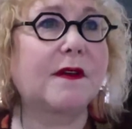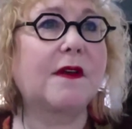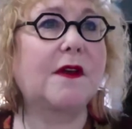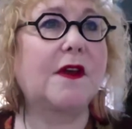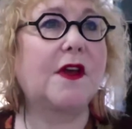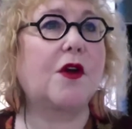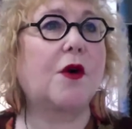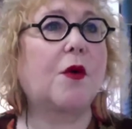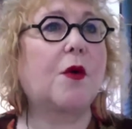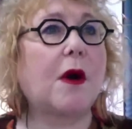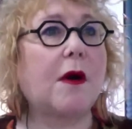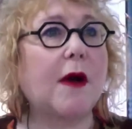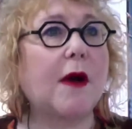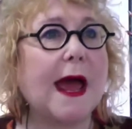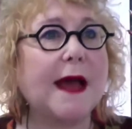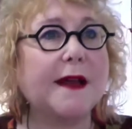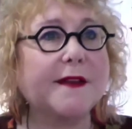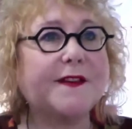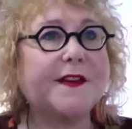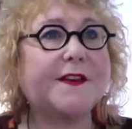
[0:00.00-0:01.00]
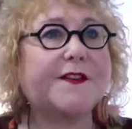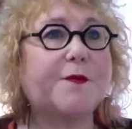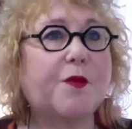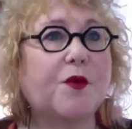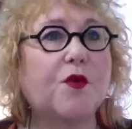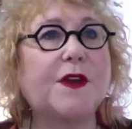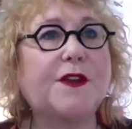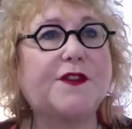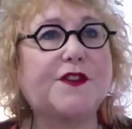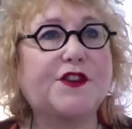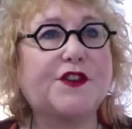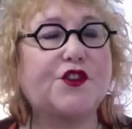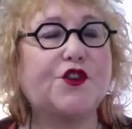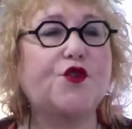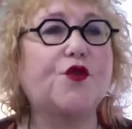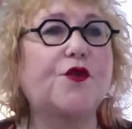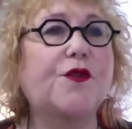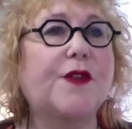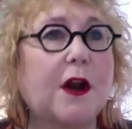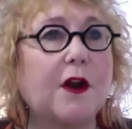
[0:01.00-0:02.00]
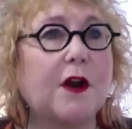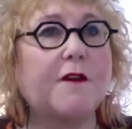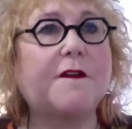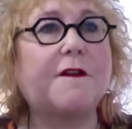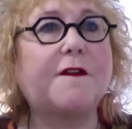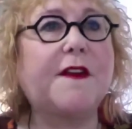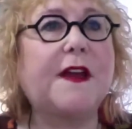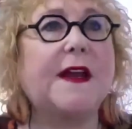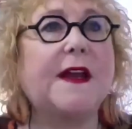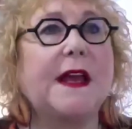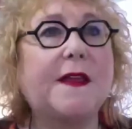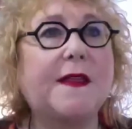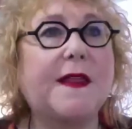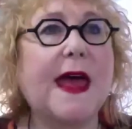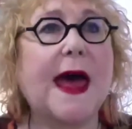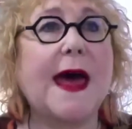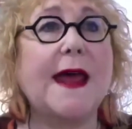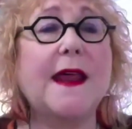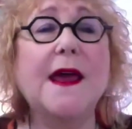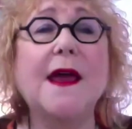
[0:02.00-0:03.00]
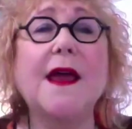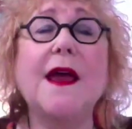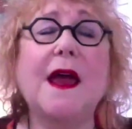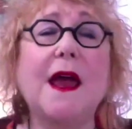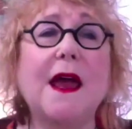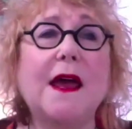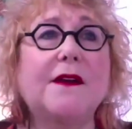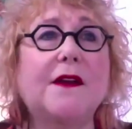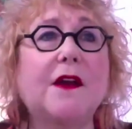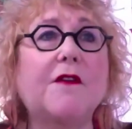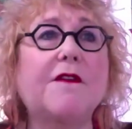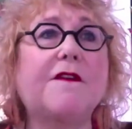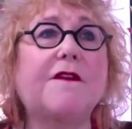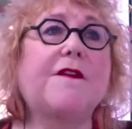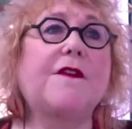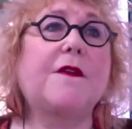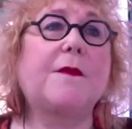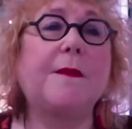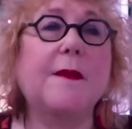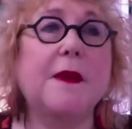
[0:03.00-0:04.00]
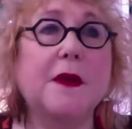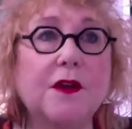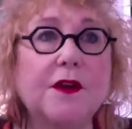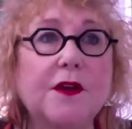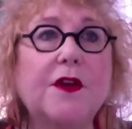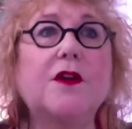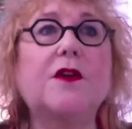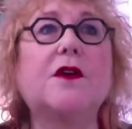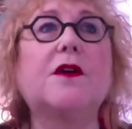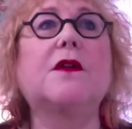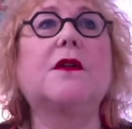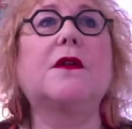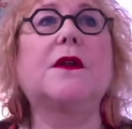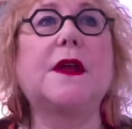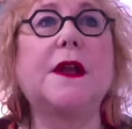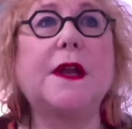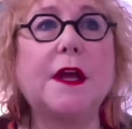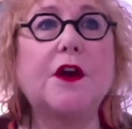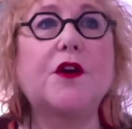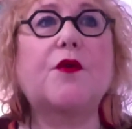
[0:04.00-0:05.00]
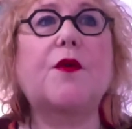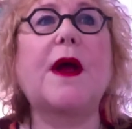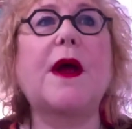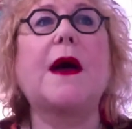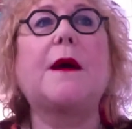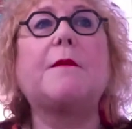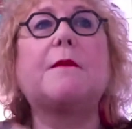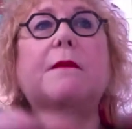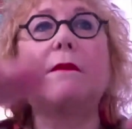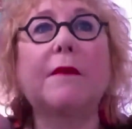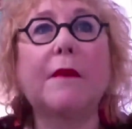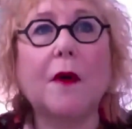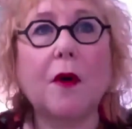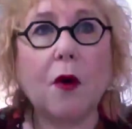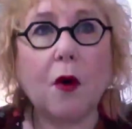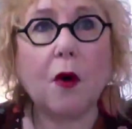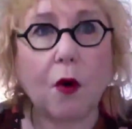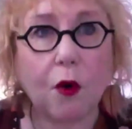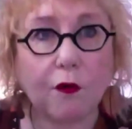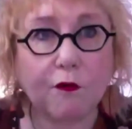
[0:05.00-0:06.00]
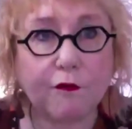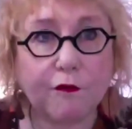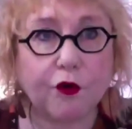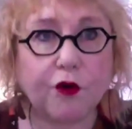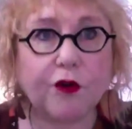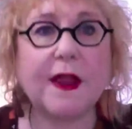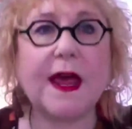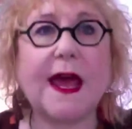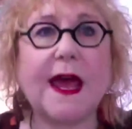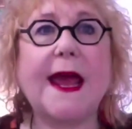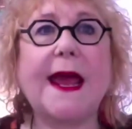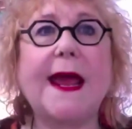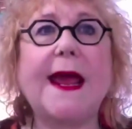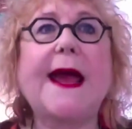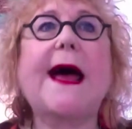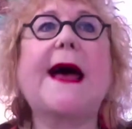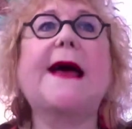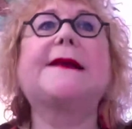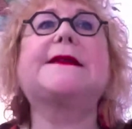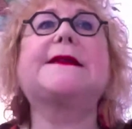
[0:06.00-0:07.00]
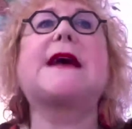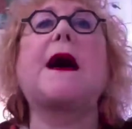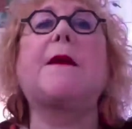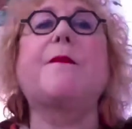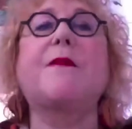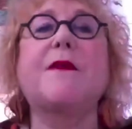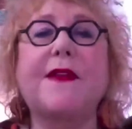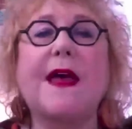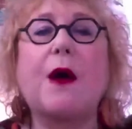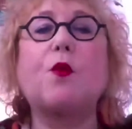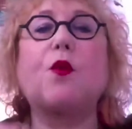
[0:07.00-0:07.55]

our access points too that are feeding that, and our familial Enneagram overlay on top of that.